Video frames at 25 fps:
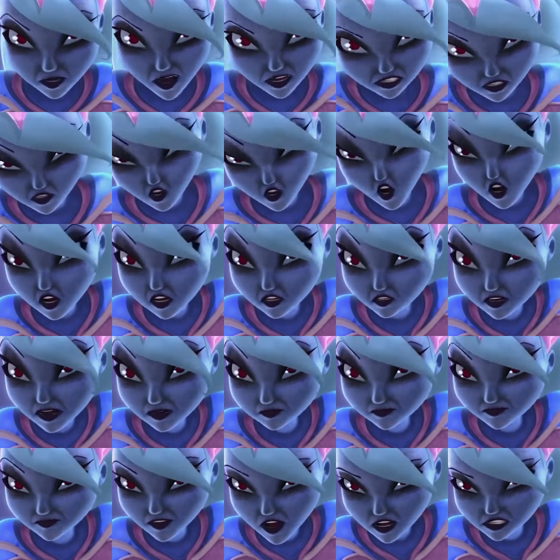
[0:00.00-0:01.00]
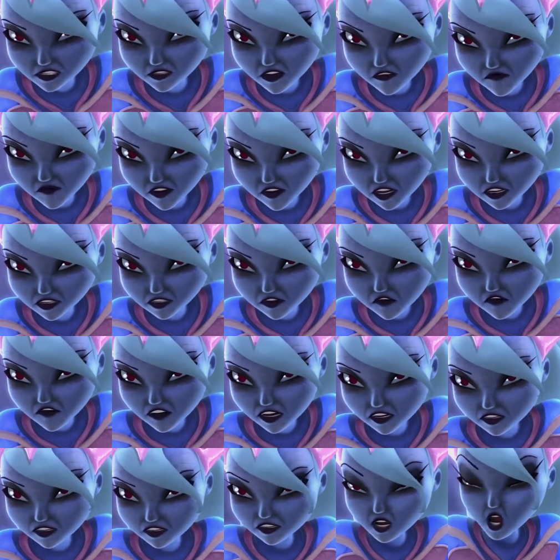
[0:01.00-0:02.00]
I needed. I was the
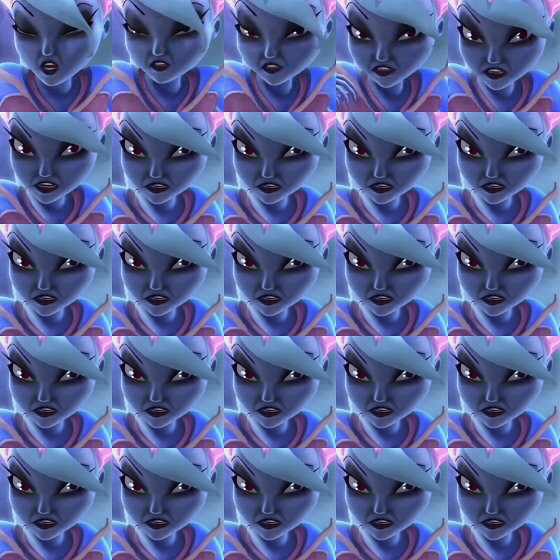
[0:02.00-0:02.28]
only